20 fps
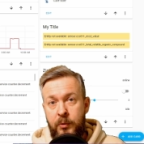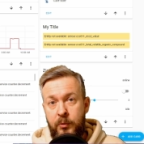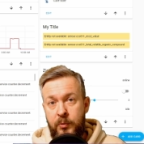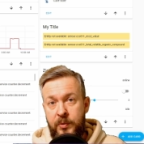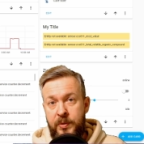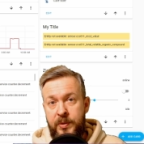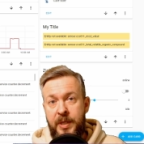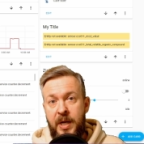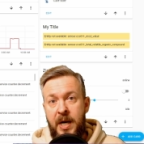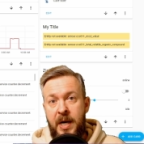to
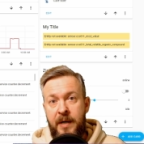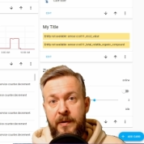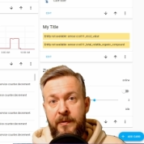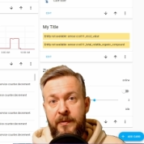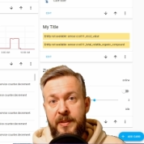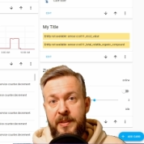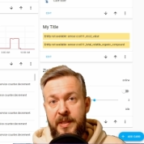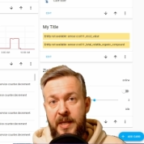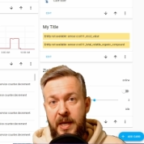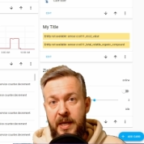start
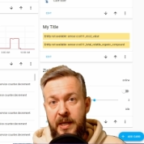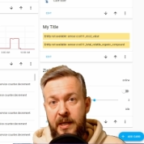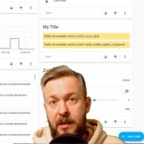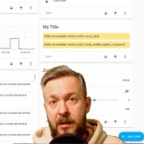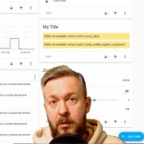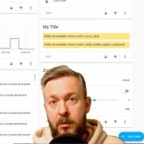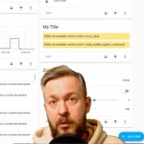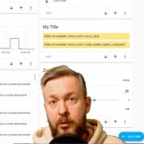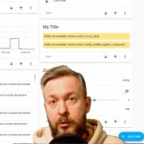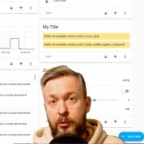the
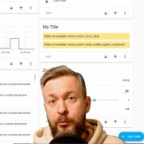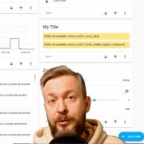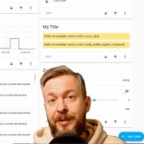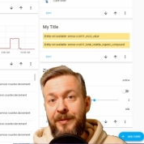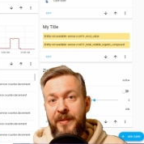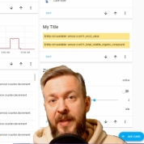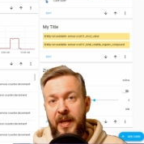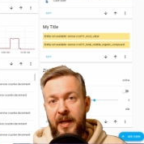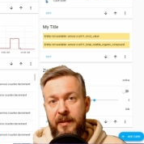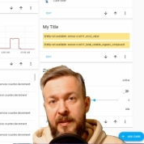cycle or to
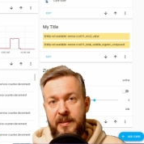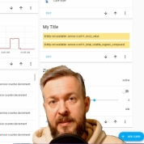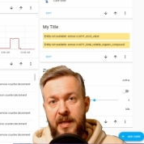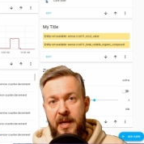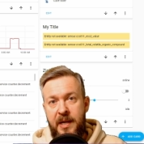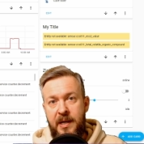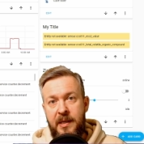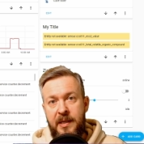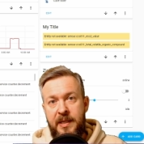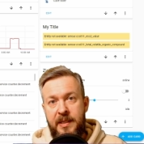detect the
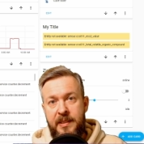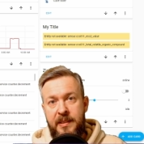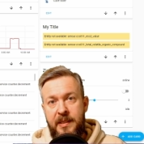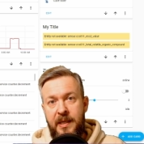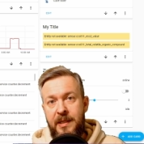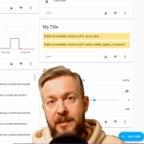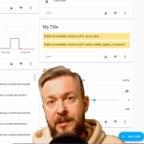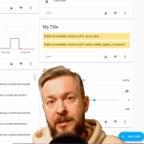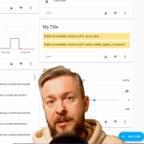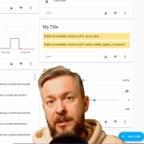cycle has
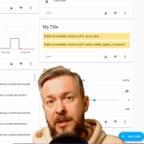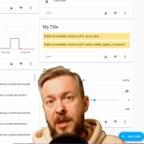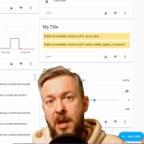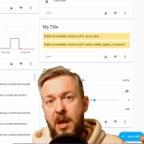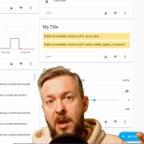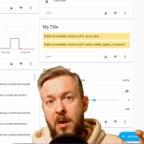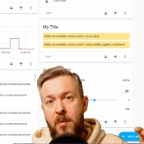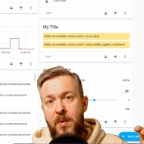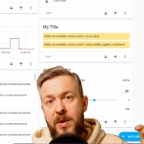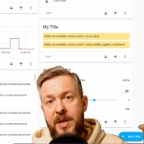started,
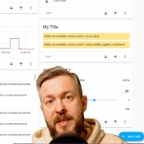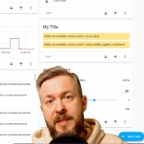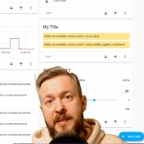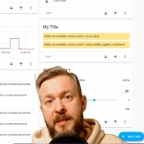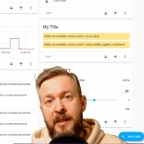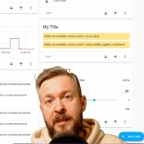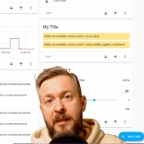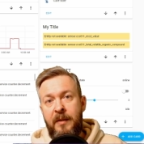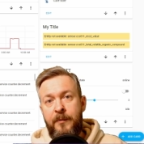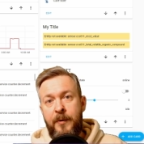we can
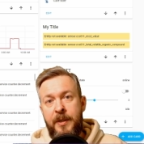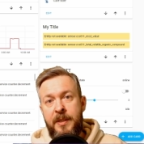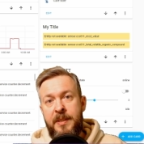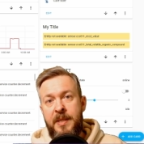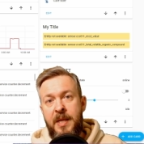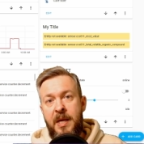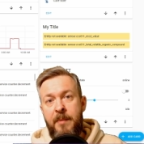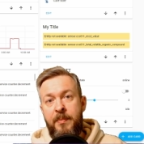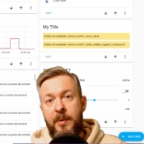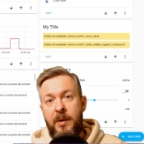say that for
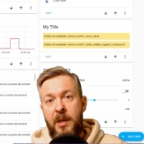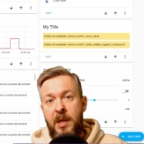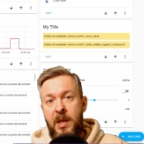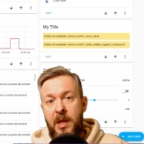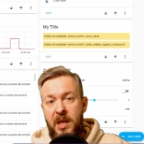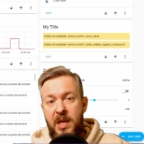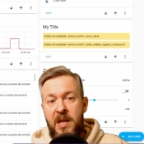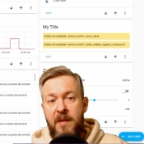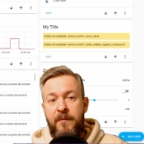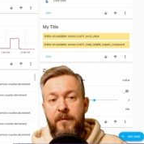example,
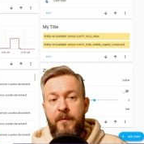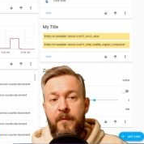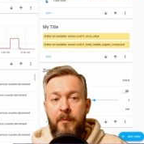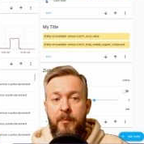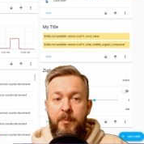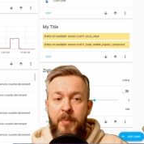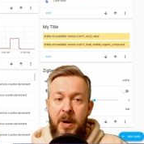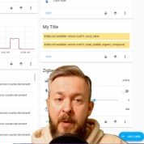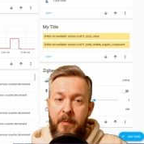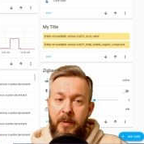if
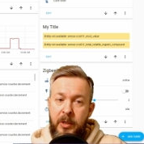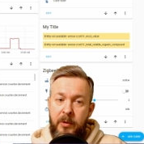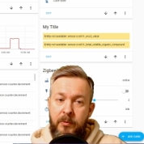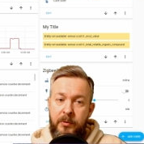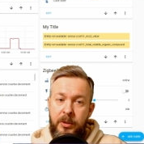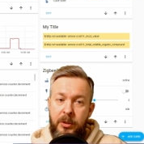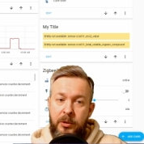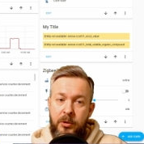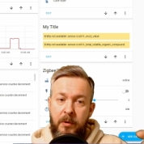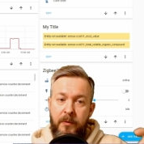power
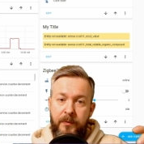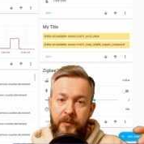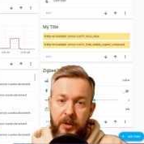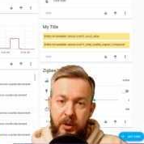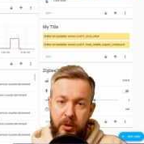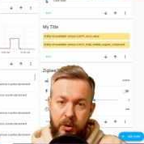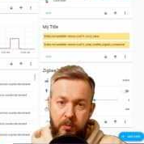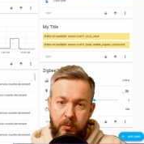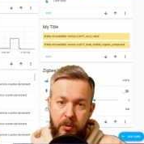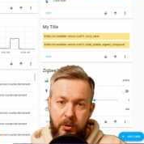usage of
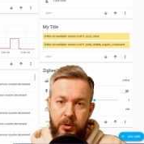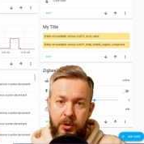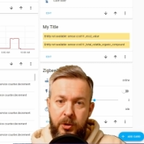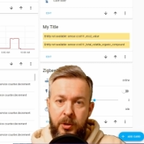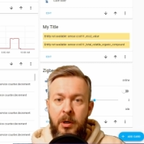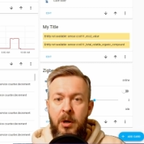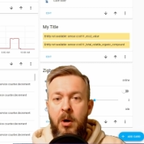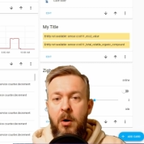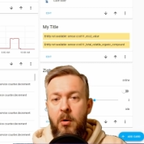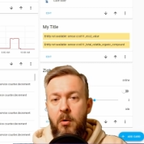
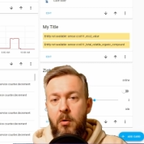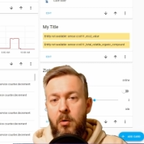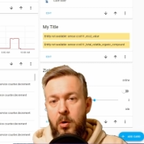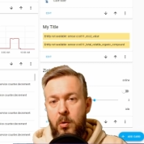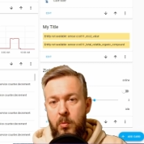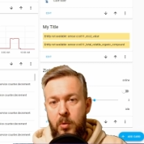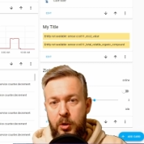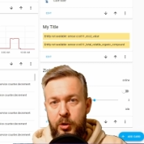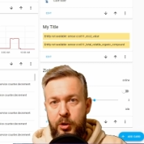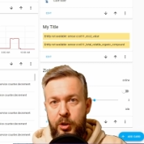dishwasher
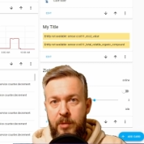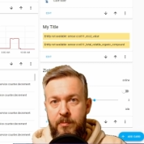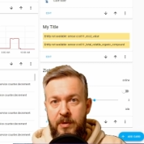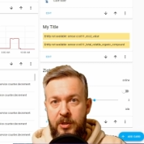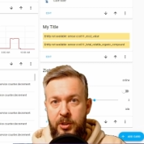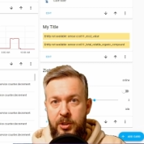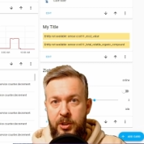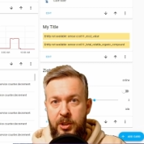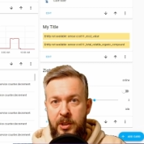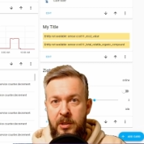or washing
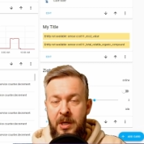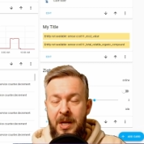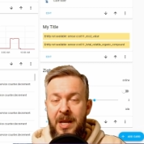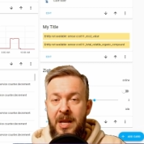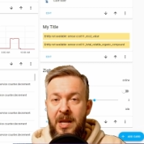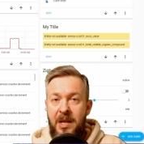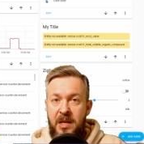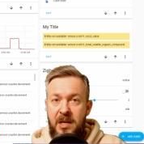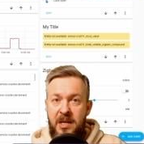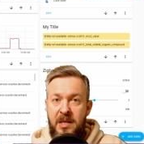machine
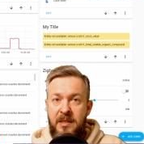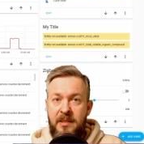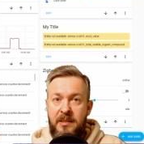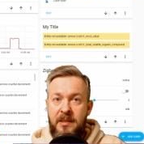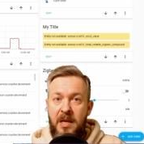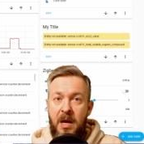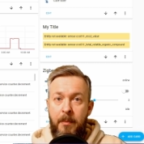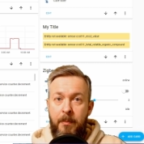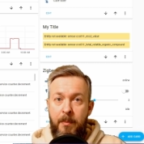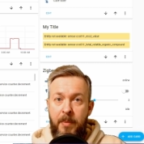
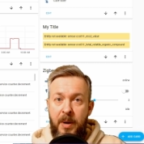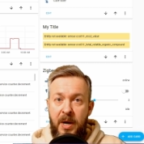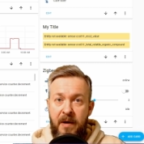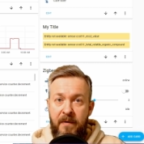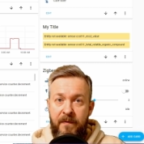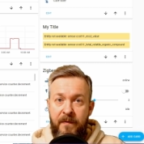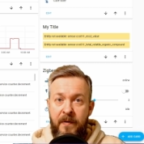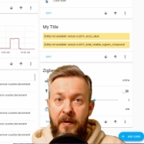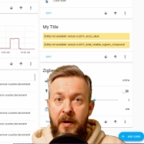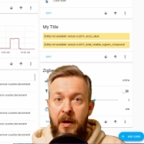is
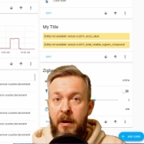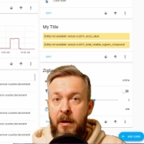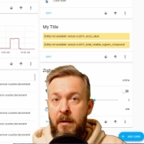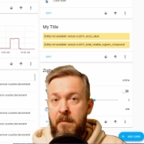above